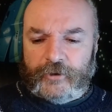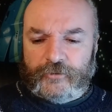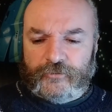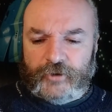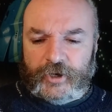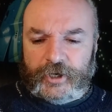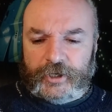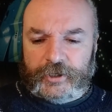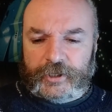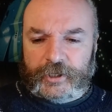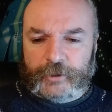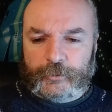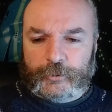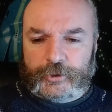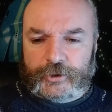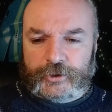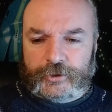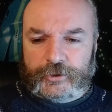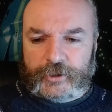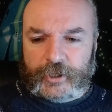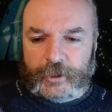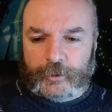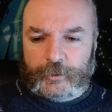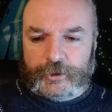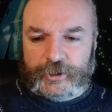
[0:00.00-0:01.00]
Right, that
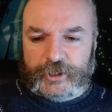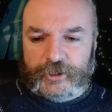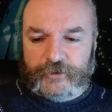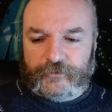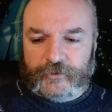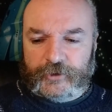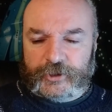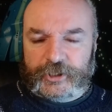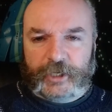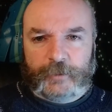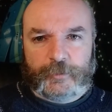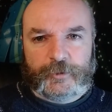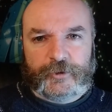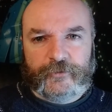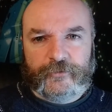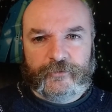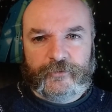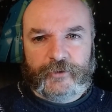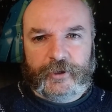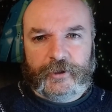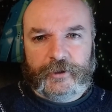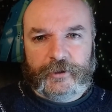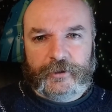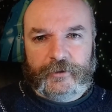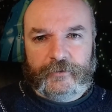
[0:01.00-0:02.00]
was it for chapter
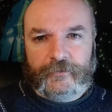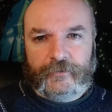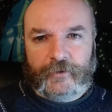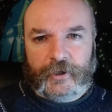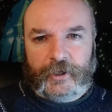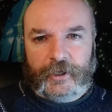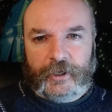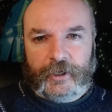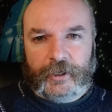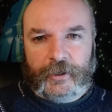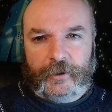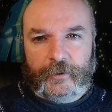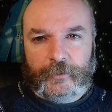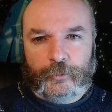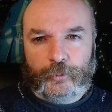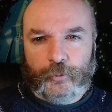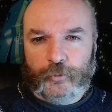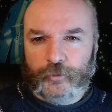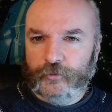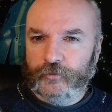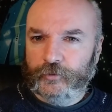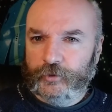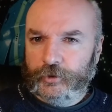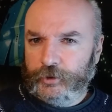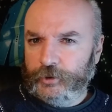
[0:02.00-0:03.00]
5.
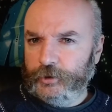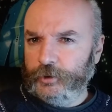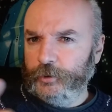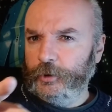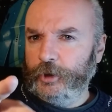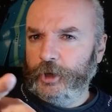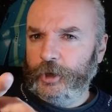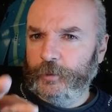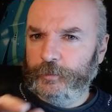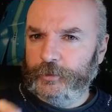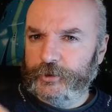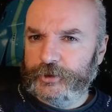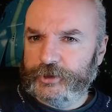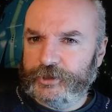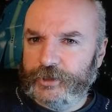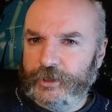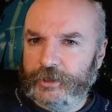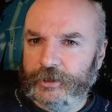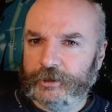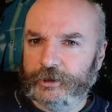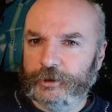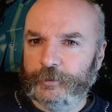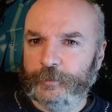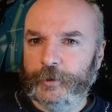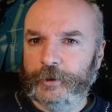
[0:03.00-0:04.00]
We're going to do a couple of
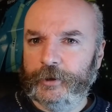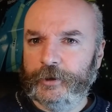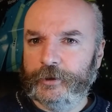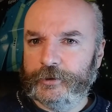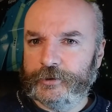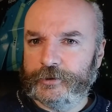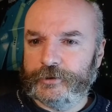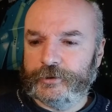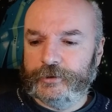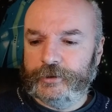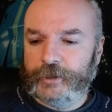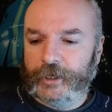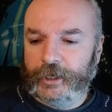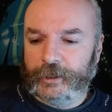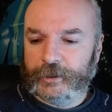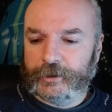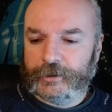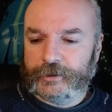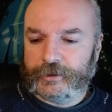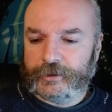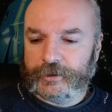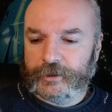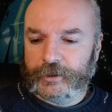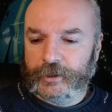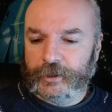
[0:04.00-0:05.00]
sidebars
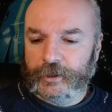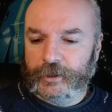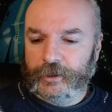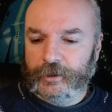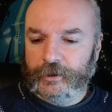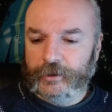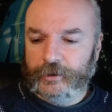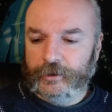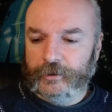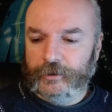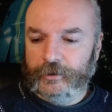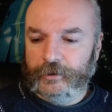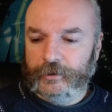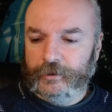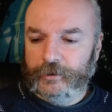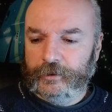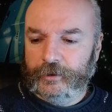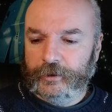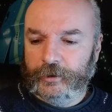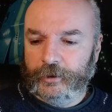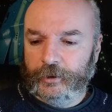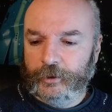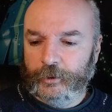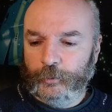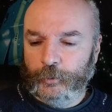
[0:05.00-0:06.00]
next.
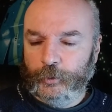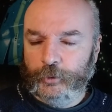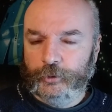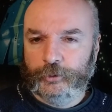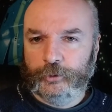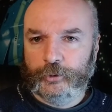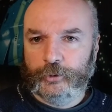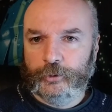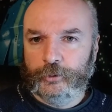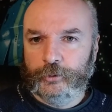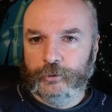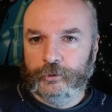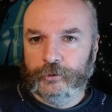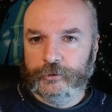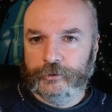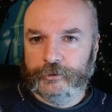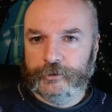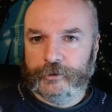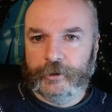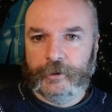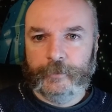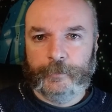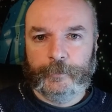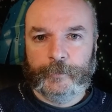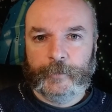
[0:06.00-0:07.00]
One
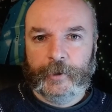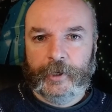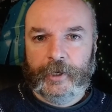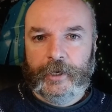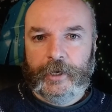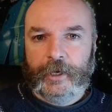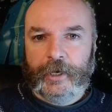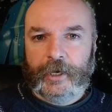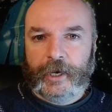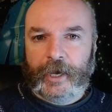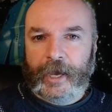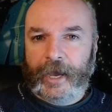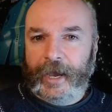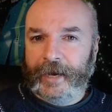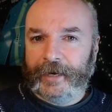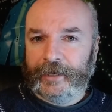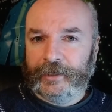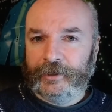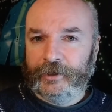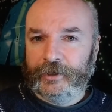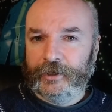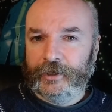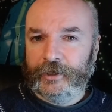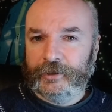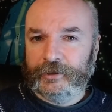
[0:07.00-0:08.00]
called
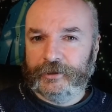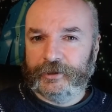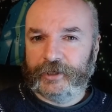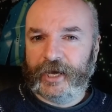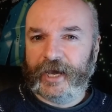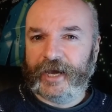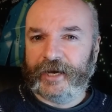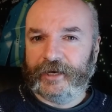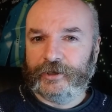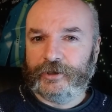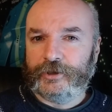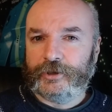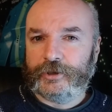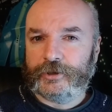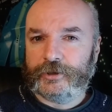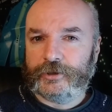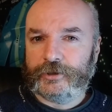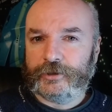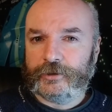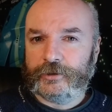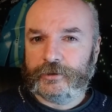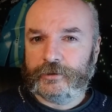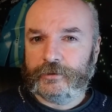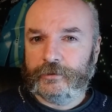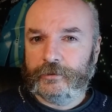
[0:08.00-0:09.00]
Hank and
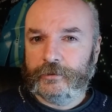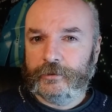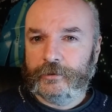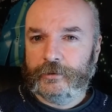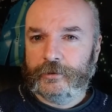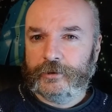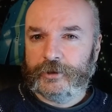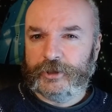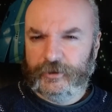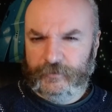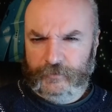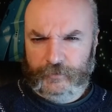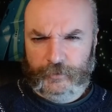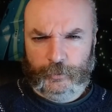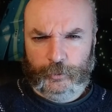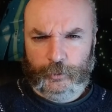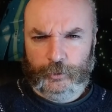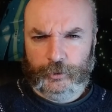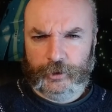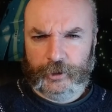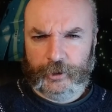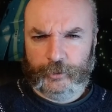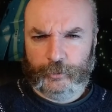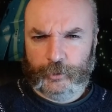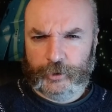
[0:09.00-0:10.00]
Hanks. See if you can
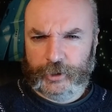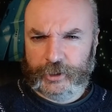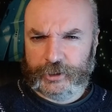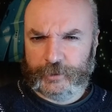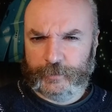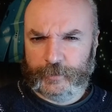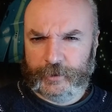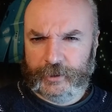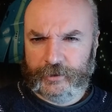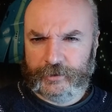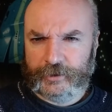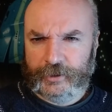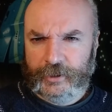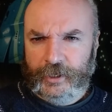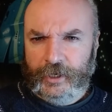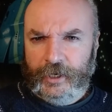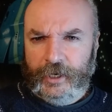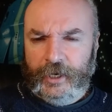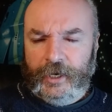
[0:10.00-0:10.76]
work out what that's about.